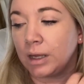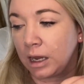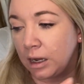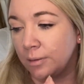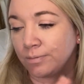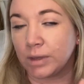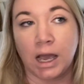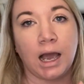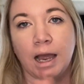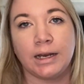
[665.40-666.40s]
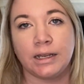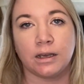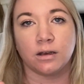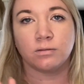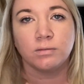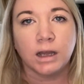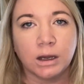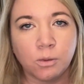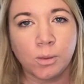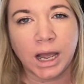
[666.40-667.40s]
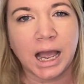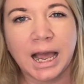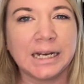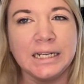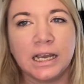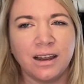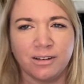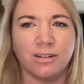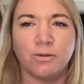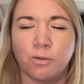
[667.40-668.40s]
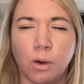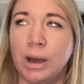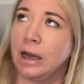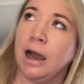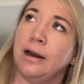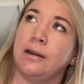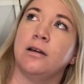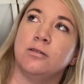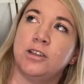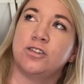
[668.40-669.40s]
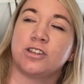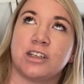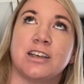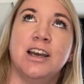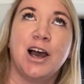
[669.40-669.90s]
honeyer. Warmer honeyer, interesting.